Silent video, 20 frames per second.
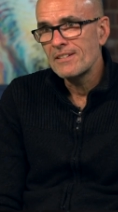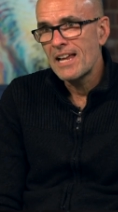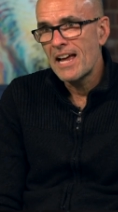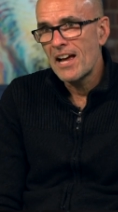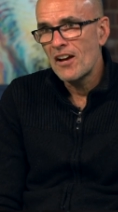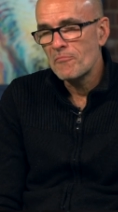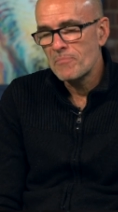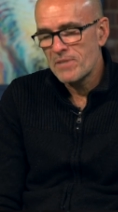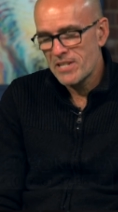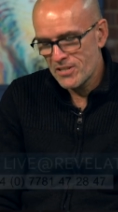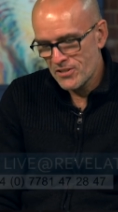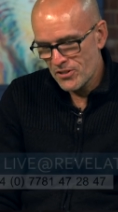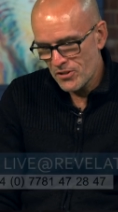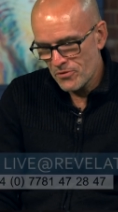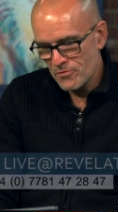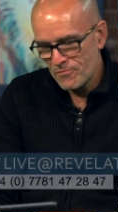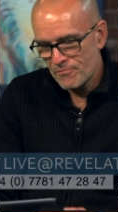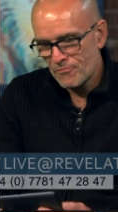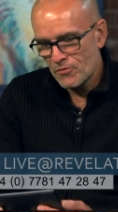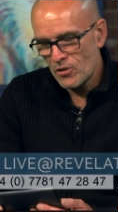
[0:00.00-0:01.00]
Out of me and
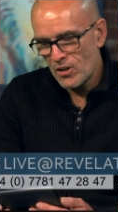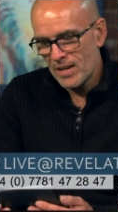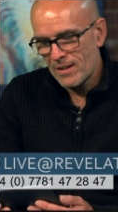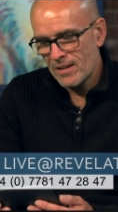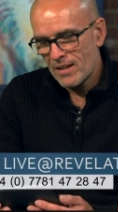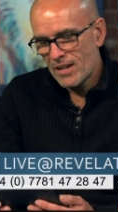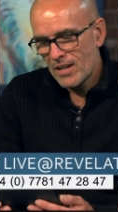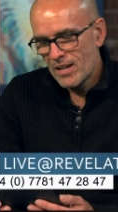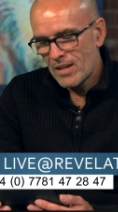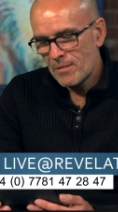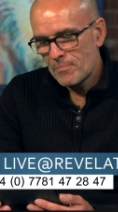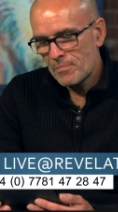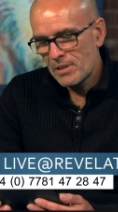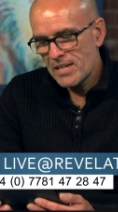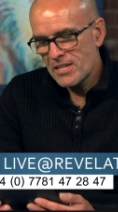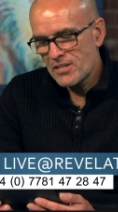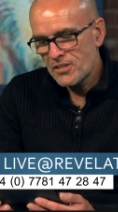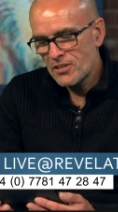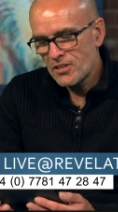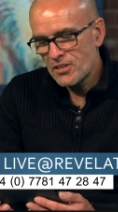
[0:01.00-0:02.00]
you. Right.
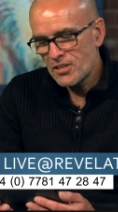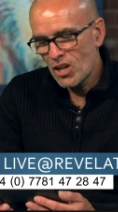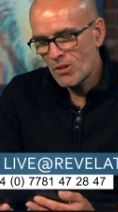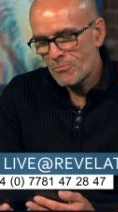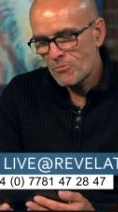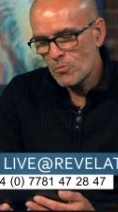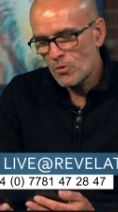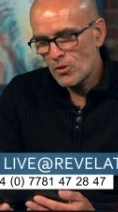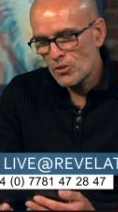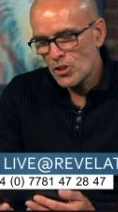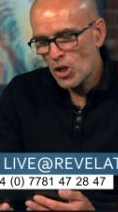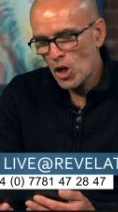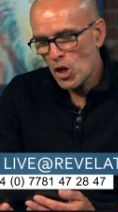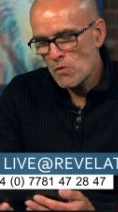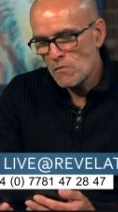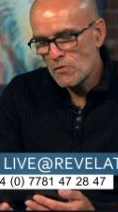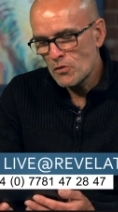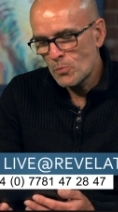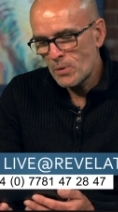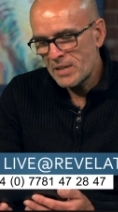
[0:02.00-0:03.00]
Please, can you tell me what
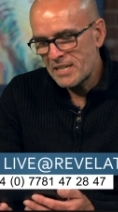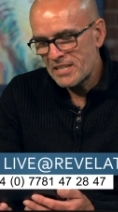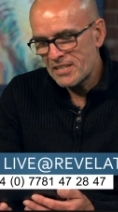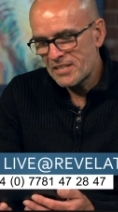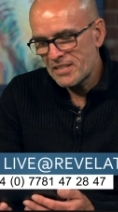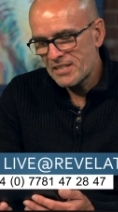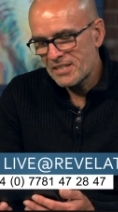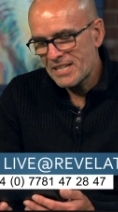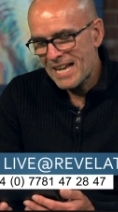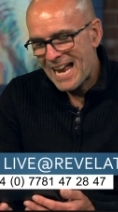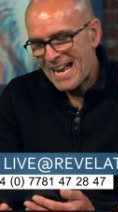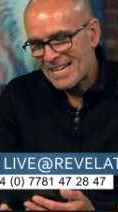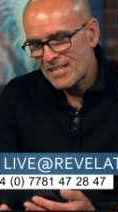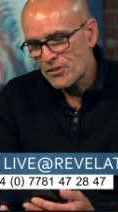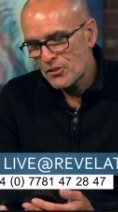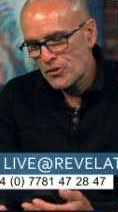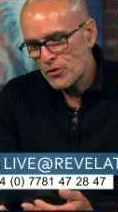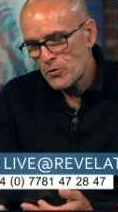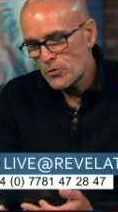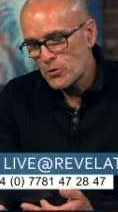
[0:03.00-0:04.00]
Jehovah's Witnesses'
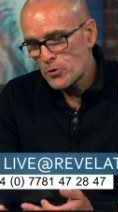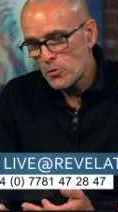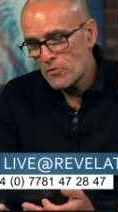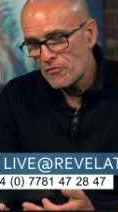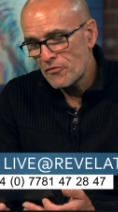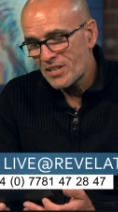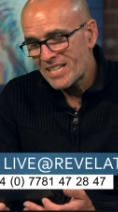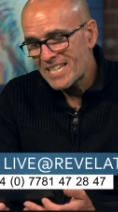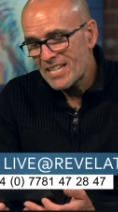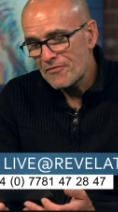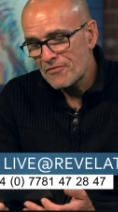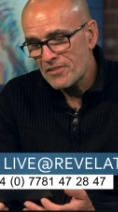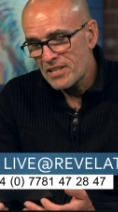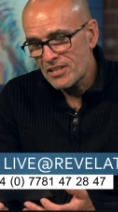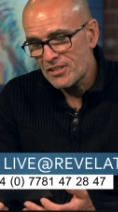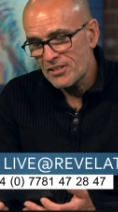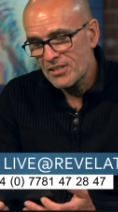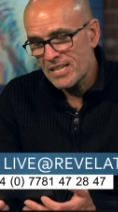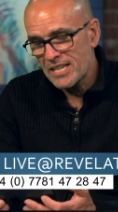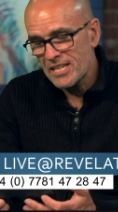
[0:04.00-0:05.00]
attitude to
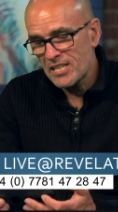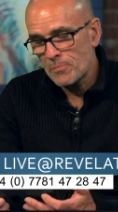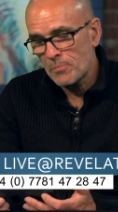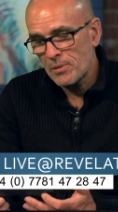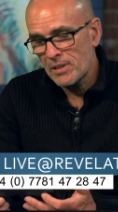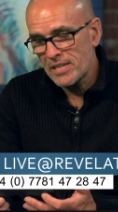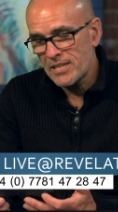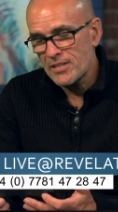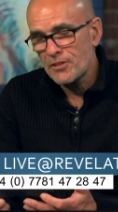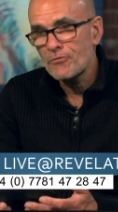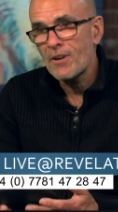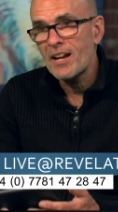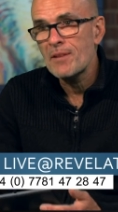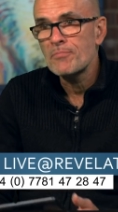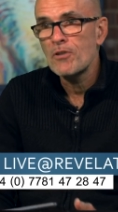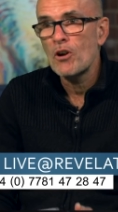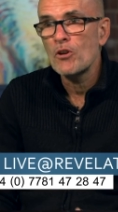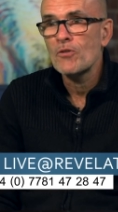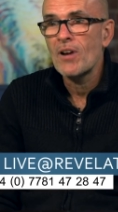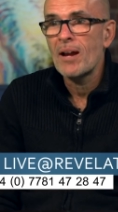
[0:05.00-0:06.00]
forgiveness is, please? Great
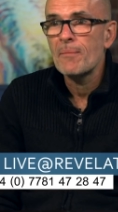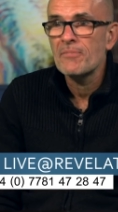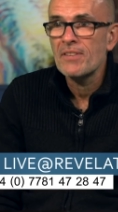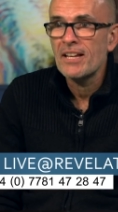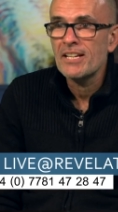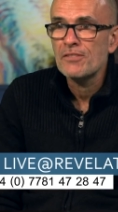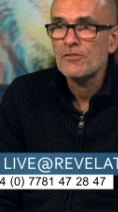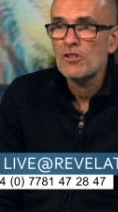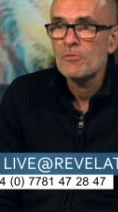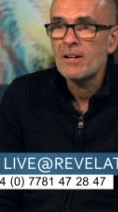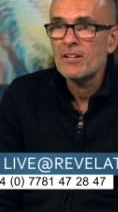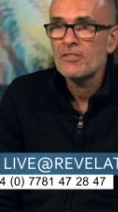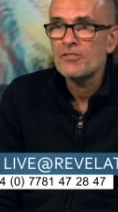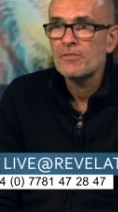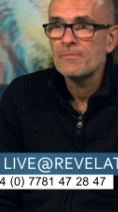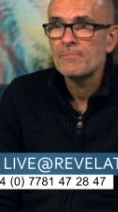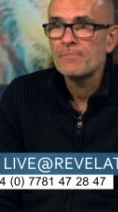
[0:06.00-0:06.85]
programme. Thanks very much.